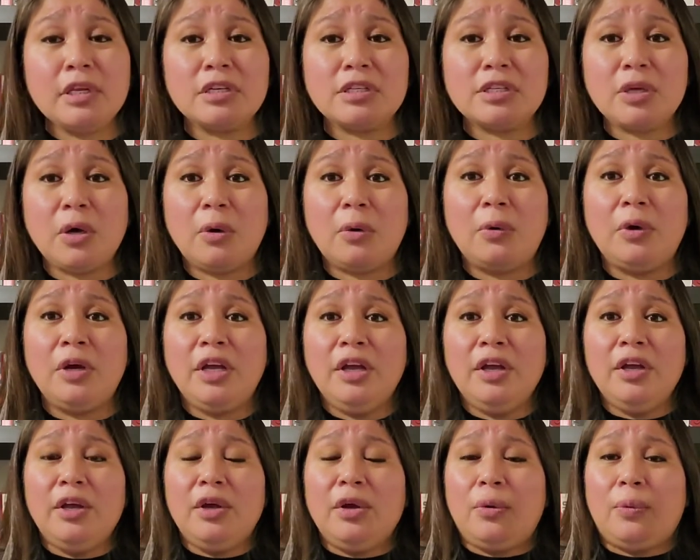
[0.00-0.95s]
So
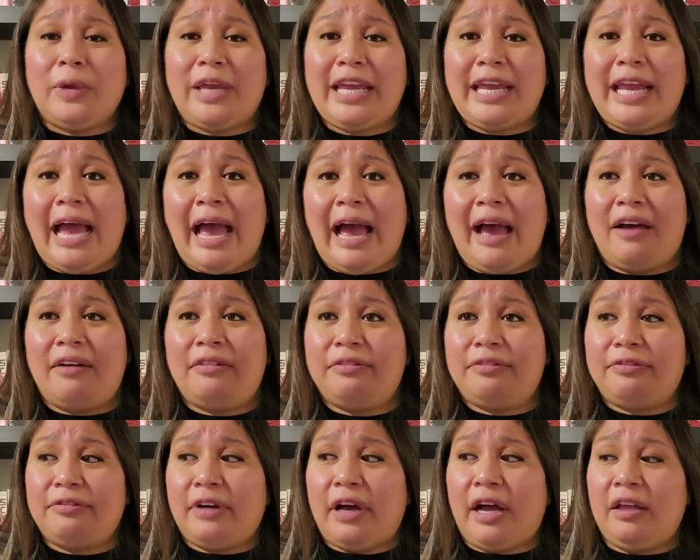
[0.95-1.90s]
we have
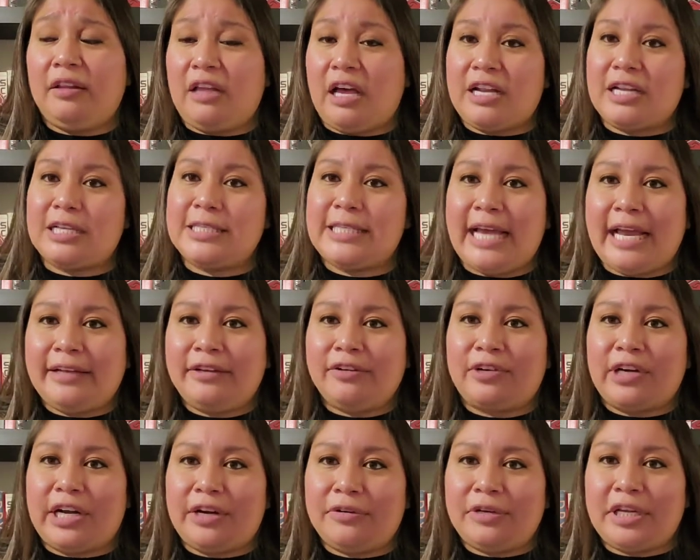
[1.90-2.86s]
a lot of sand
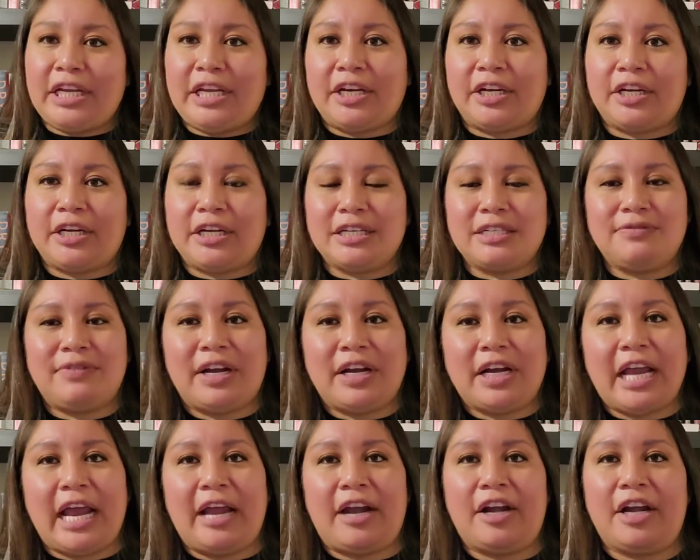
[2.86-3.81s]
around here, and it's
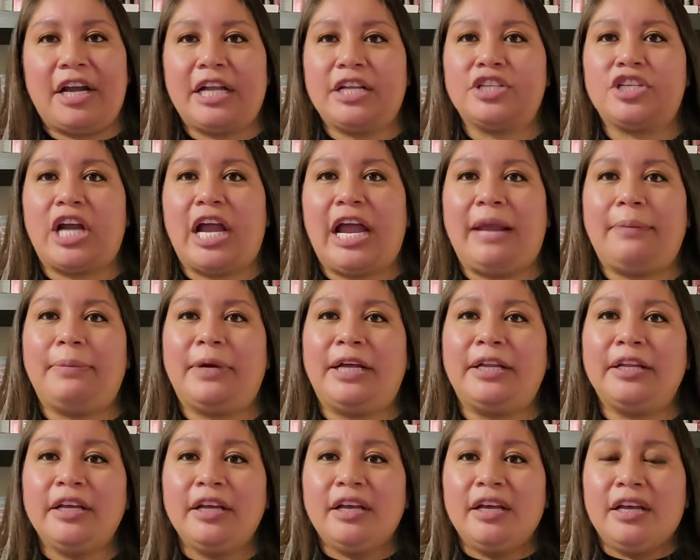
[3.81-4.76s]
very arid and dry,
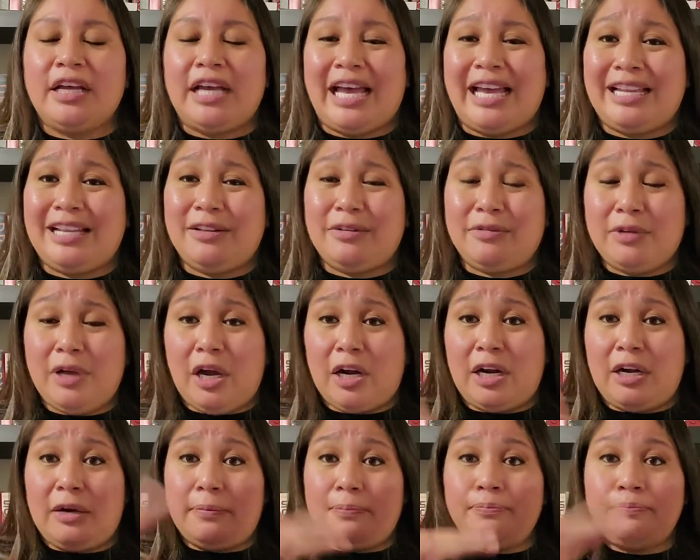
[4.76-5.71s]
but and then
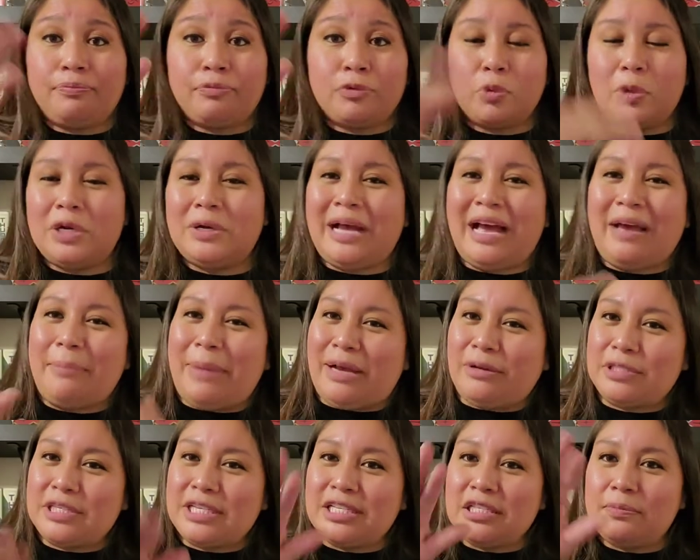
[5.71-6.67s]
our, we don't have
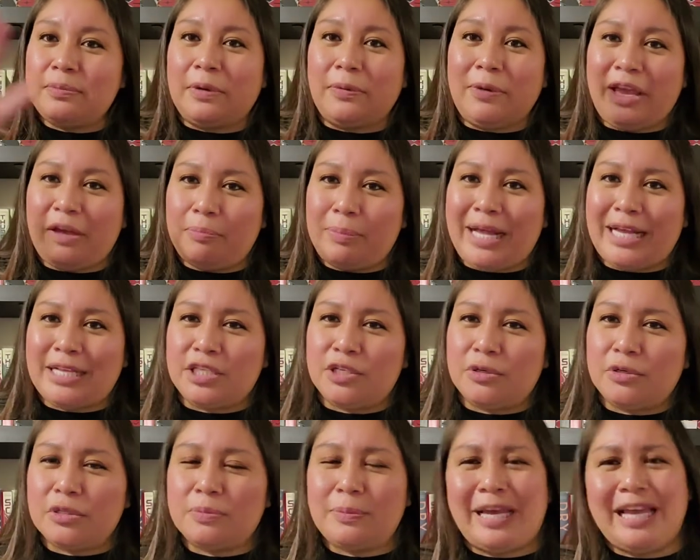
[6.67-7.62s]
mountains, but we have plateaus.